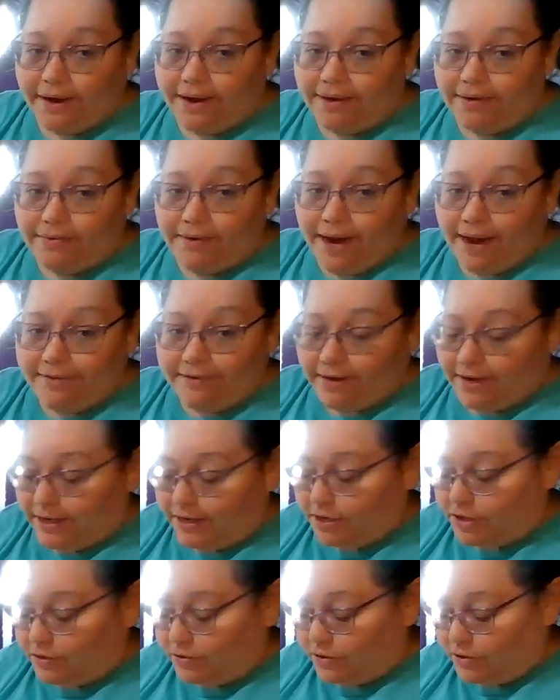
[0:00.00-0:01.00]
I don't have
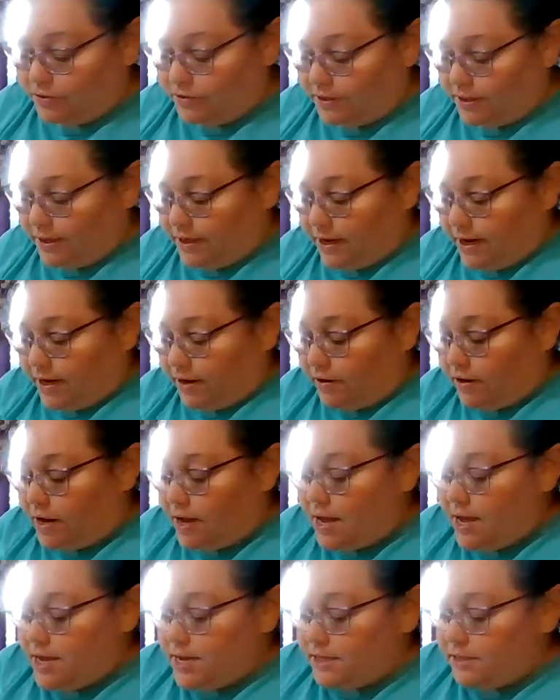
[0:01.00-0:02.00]
any issues using an iron.